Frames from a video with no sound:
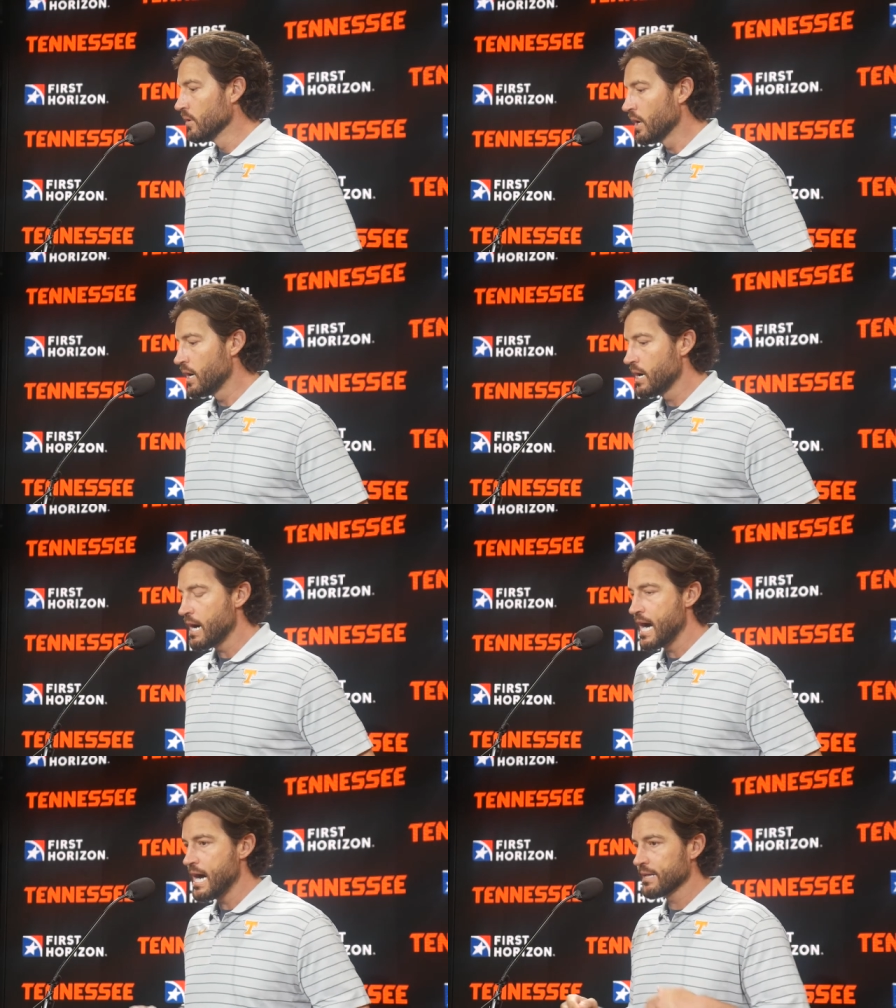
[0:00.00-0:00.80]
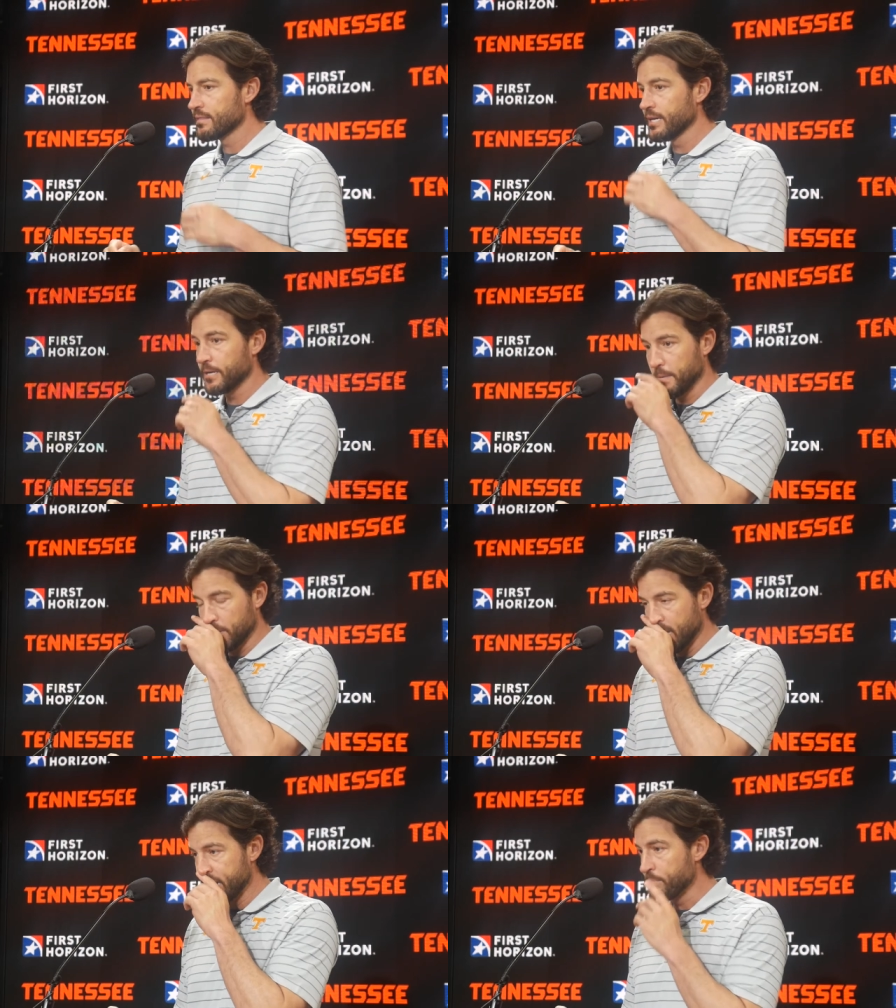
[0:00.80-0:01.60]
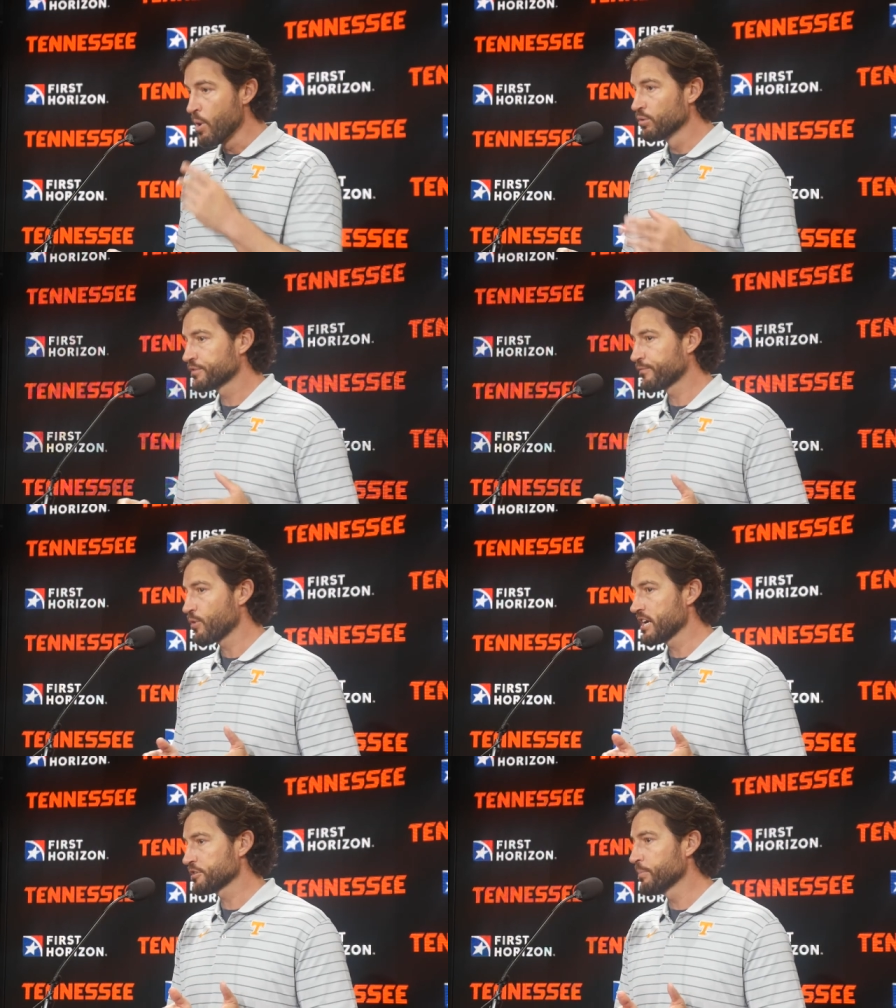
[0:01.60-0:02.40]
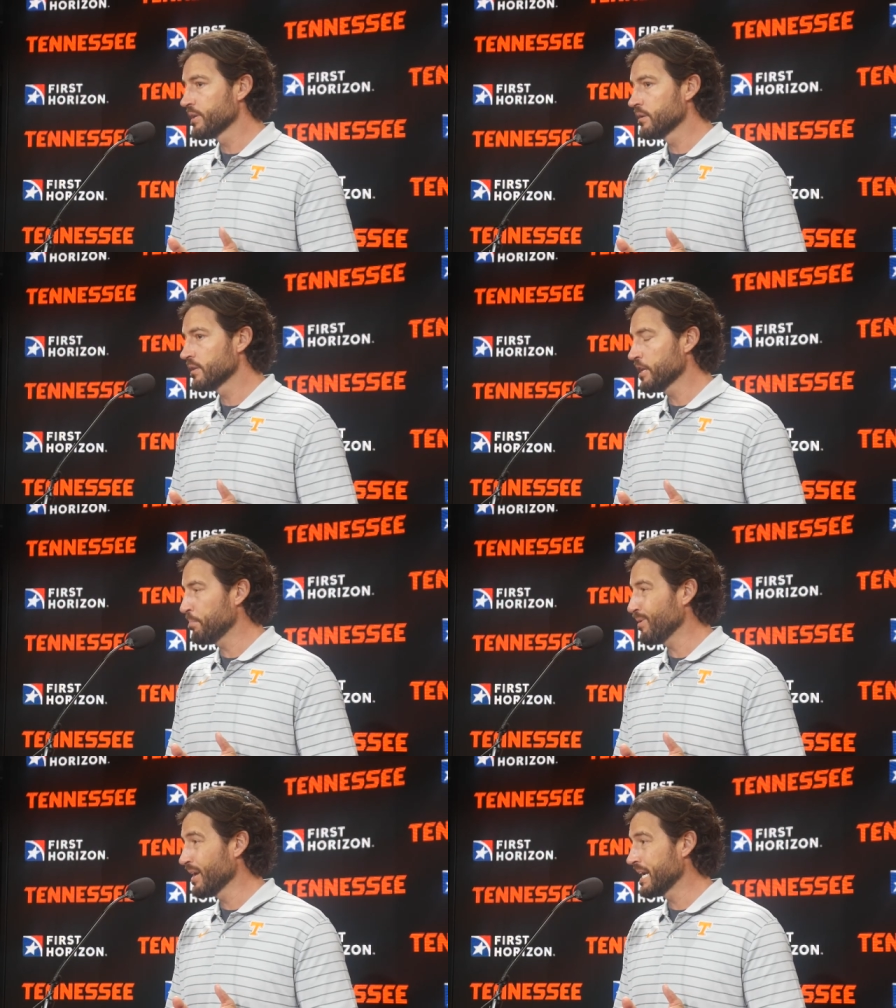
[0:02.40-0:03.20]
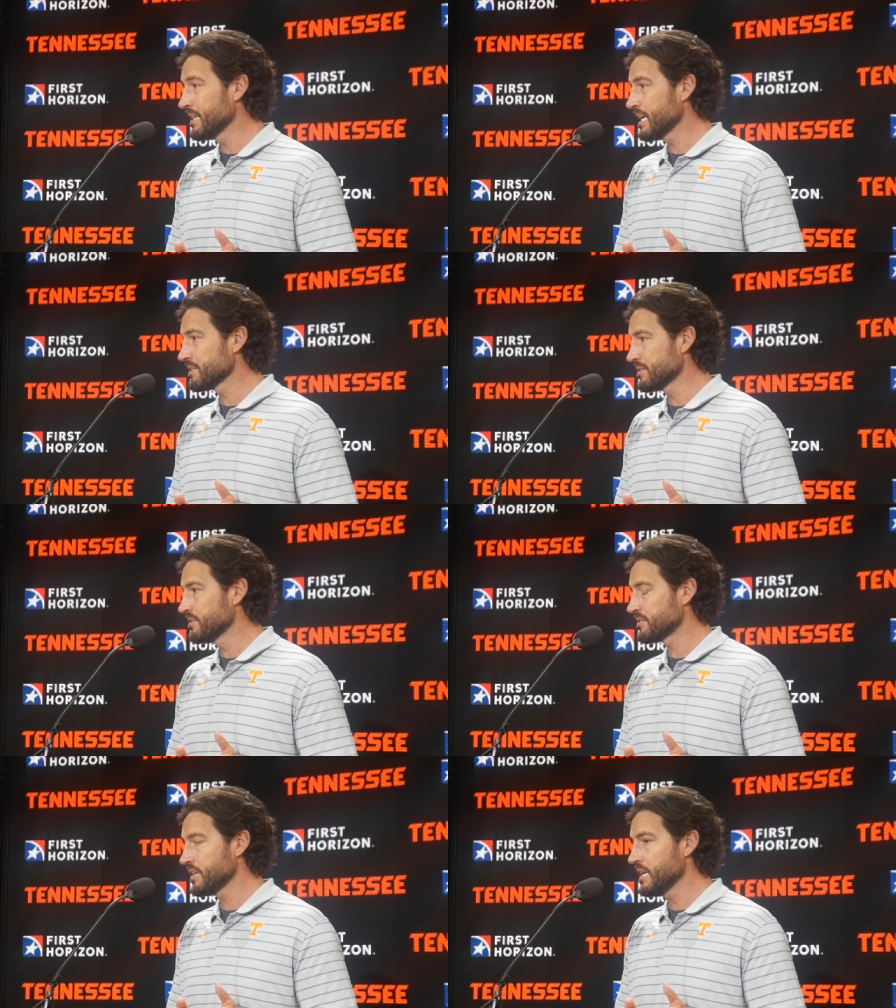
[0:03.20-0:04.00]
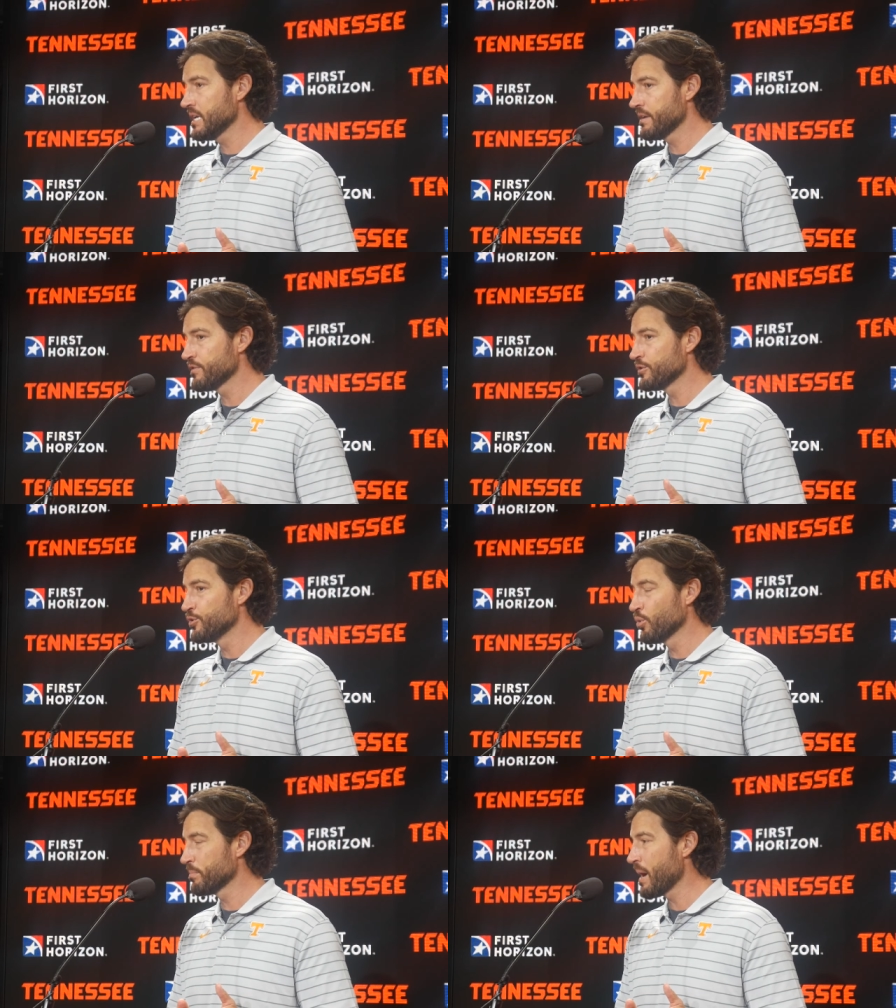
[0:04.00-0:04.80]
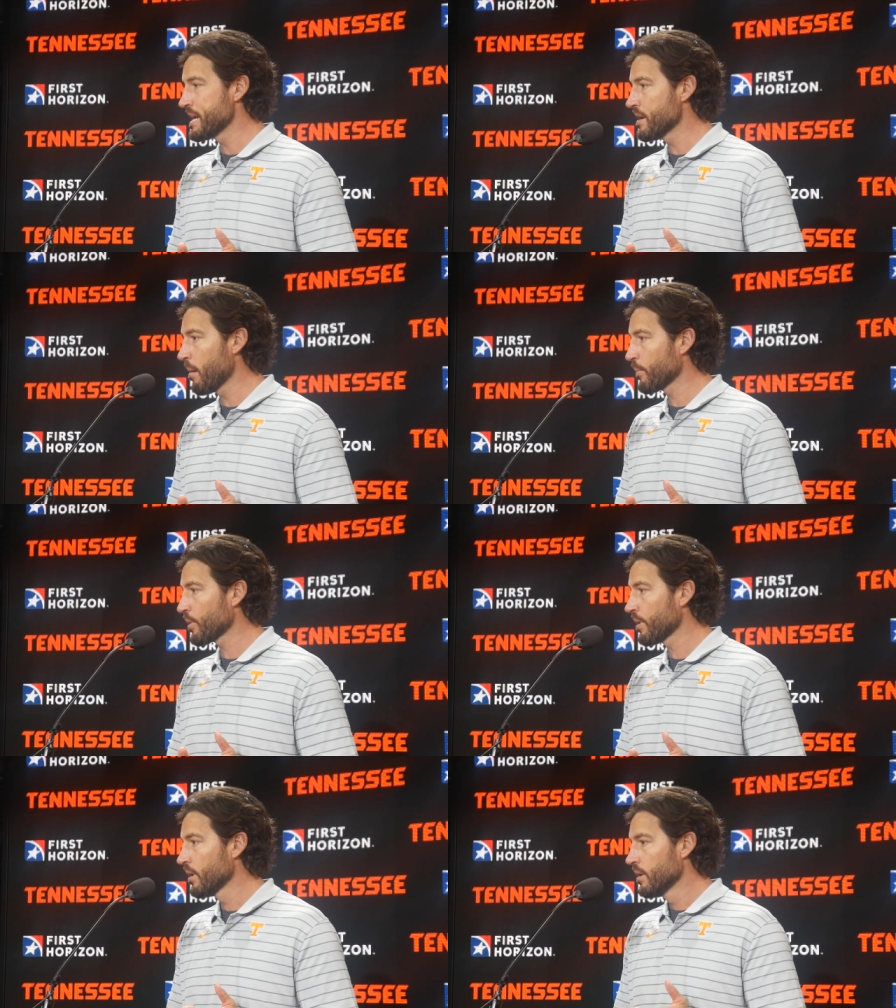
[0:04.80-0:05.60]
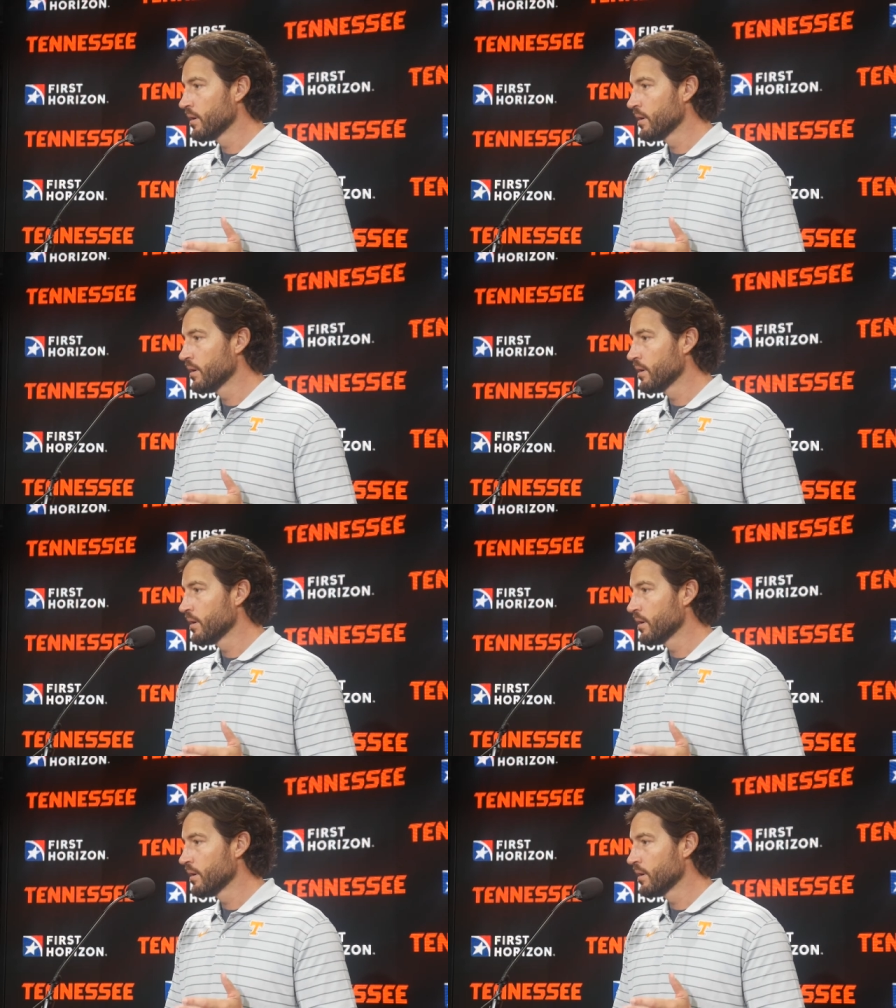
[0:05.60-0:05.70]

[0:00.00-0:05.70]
I think like most freshmen that play in the SEC, if you do it by number,